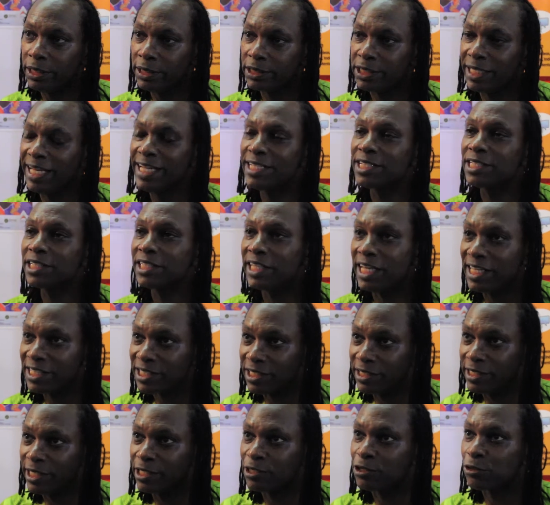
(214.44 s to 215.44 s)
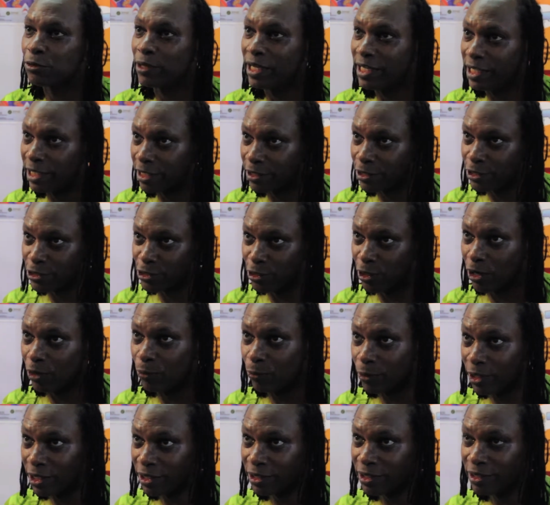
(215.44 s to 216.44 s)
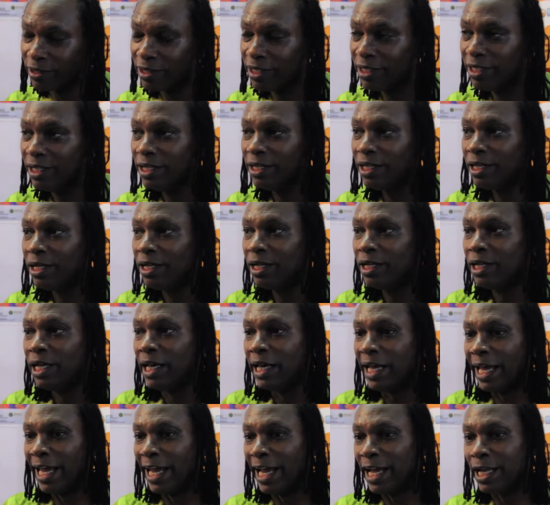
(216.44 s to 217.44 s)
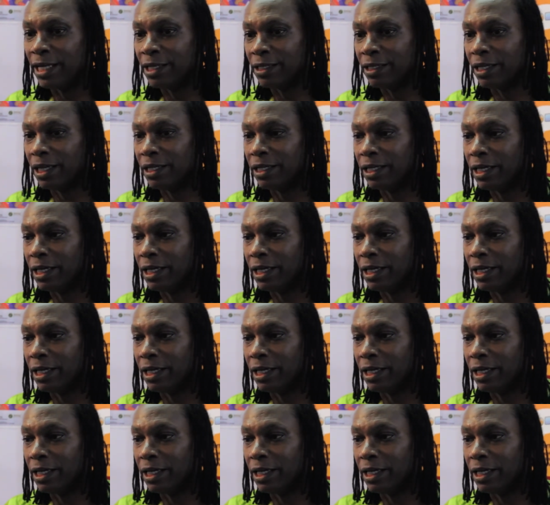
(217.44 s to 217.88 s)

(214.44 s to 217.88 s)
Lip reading: It's education and training to start with. And